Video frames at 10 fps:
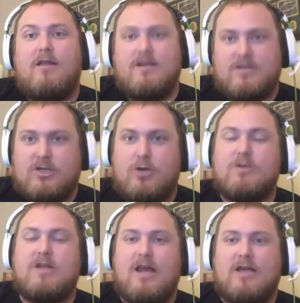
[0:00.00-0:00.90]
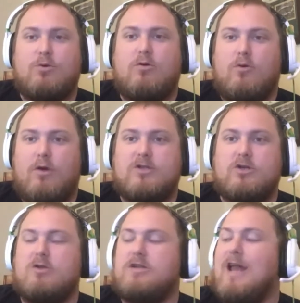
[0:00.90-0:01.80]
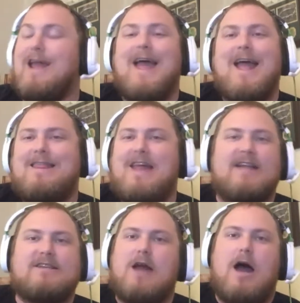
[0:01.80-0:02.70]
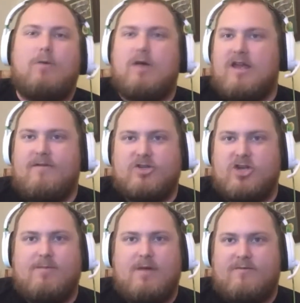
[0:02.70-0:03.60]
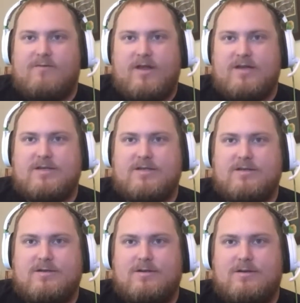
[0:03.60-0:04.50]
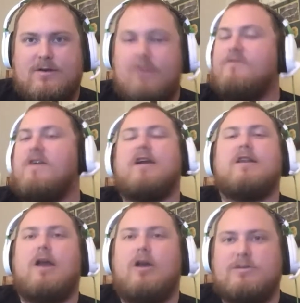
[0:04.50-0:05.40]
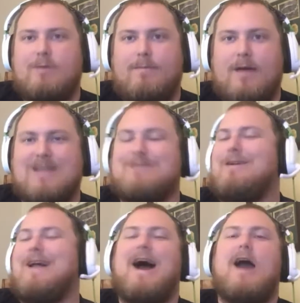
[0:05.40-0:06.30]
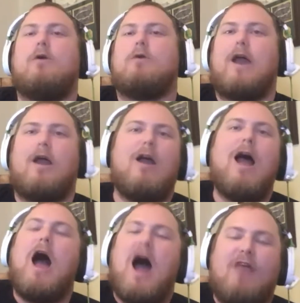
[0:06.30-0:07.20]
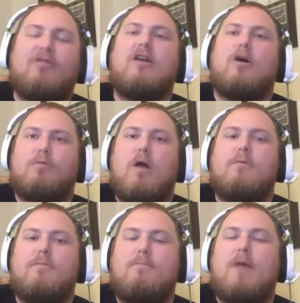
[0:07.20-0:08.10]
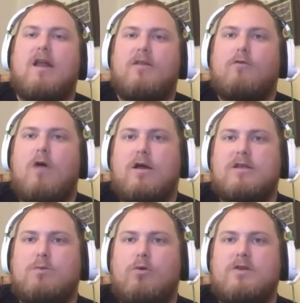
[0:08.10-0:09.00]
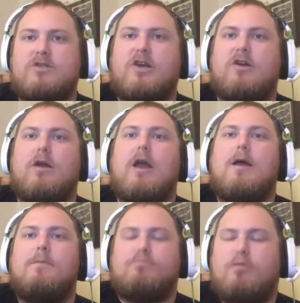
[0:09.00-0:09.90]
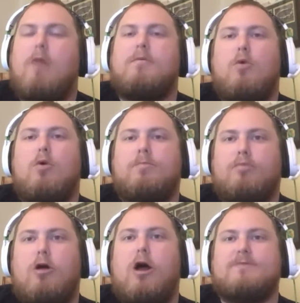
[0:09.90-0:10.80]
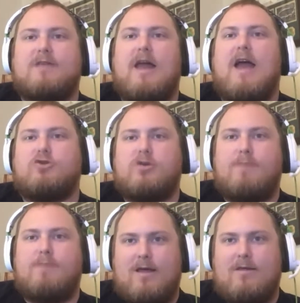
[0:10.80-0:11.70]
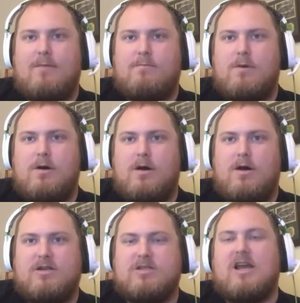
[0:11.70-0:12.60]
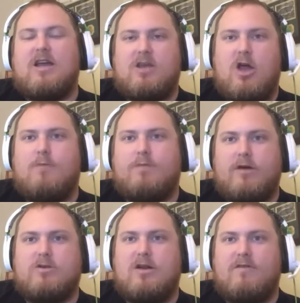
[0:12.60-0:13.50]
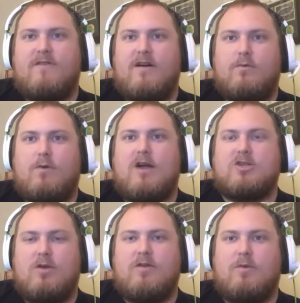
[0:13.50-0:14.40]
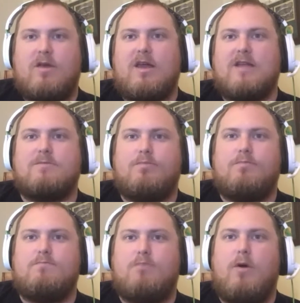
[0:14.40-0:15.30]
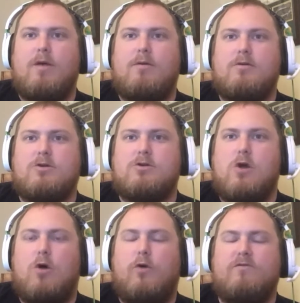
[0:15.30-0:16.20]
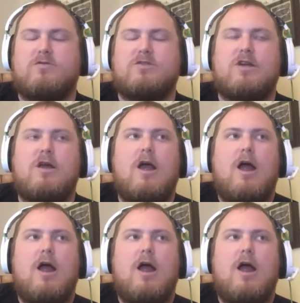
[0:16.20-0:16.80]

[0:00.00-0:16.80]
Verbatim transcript: This is Tuesday as we're recording. It starts today. That's not what I give a shit about for this. Who fucking cares about basketball? I don't care. I think I'll probably be betting the Rockets more this year, probably more in props than actually betting them because they got young players that are fun to watch. So I think we can get some point overs.